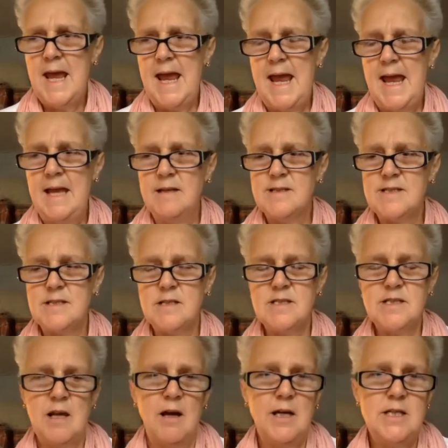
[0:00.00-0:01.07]
in
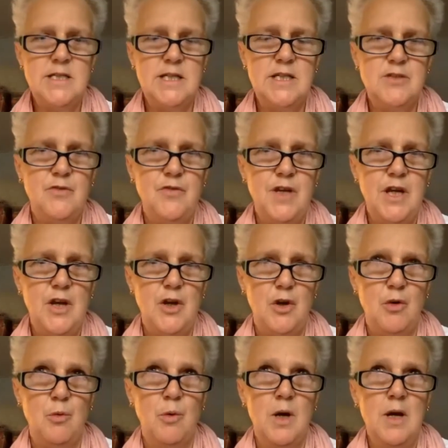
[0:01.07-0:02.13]
society's
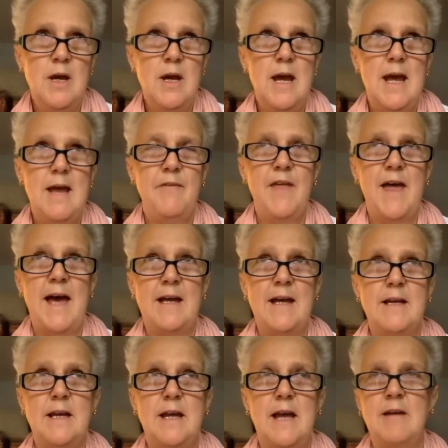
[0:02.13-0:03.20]
view, that
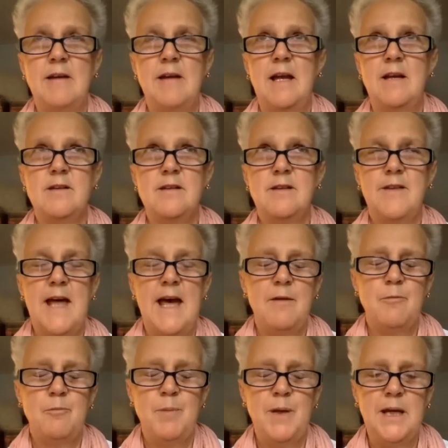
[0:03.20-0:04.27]
and that
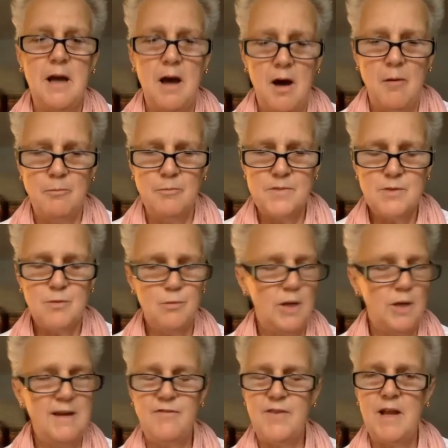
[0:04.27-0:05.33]
becomes,
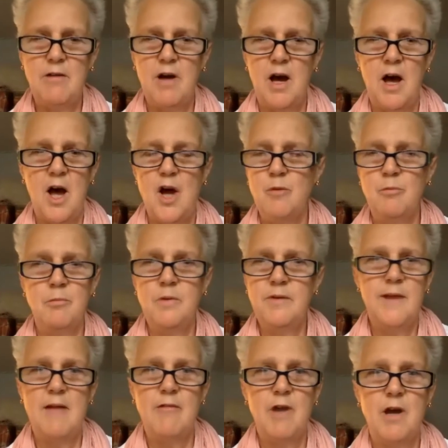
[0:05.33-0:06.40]
well, if they're at home,
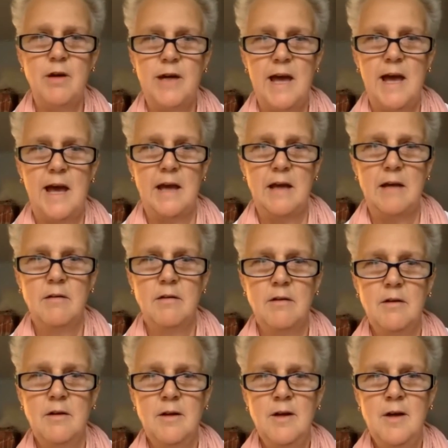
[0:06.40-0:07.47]
they're okay.
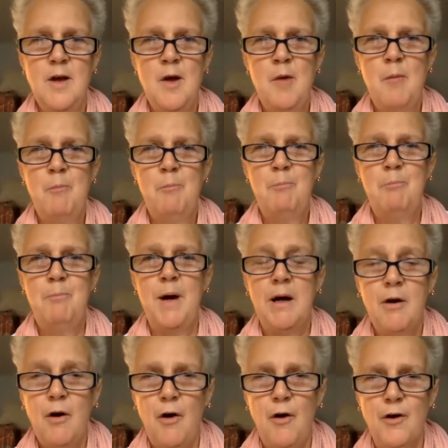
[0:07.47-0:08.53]

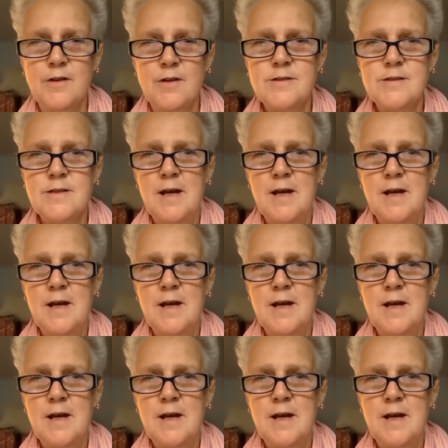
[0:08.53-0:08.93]
Because